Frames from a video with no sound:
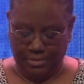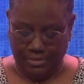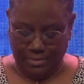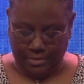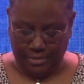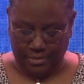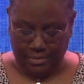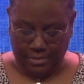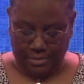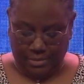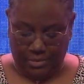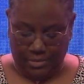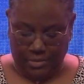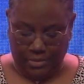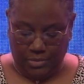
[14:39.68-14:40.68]

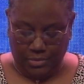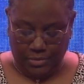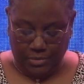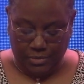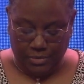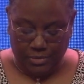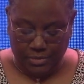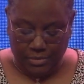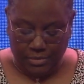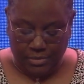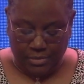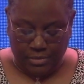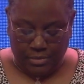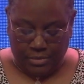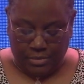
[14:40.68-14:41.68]

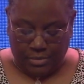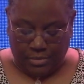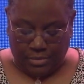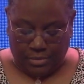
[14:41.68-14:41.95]
(no one is talking)